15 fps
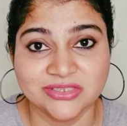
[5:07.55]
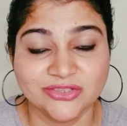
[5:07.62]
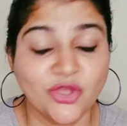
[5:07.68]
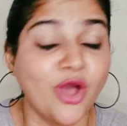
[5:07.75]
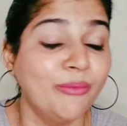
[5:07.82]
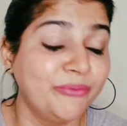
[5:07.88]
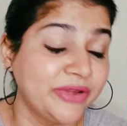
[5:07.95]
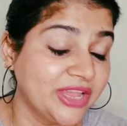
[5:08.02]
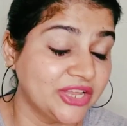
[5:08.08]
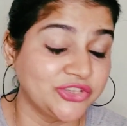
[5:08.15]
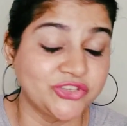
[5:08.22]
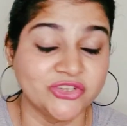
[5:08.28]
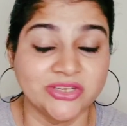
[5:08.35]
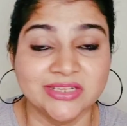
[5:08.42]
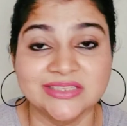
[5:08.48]

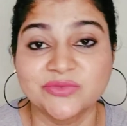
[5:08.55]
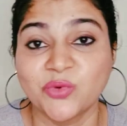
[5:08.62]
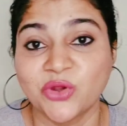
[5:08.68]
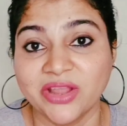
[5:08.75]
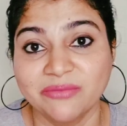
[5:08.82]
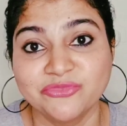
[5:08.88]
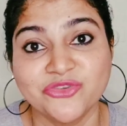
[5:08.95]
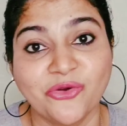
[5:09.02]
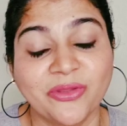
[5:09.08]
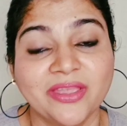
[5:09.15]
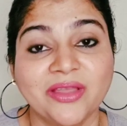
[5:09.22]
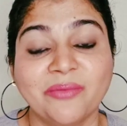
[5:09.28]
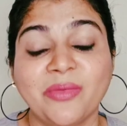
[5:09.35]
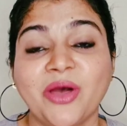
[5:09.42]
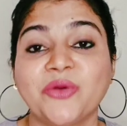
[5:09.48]
Comprehension is what I'm talking
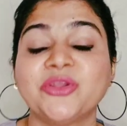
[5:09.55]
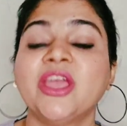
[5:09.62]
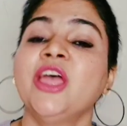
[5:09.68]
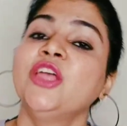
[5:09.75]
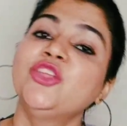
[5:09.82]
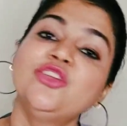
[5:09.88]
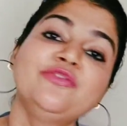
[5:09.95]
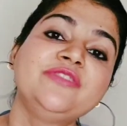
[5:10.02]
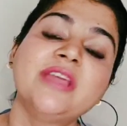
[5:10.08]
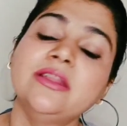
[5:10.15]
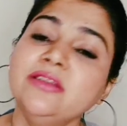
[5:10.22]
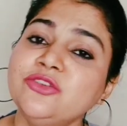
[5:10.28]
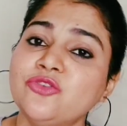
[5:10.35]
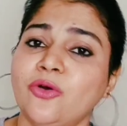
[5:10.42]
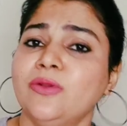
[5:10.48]
about. You've done
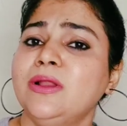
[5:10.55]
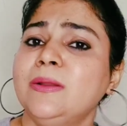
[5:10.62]
it all.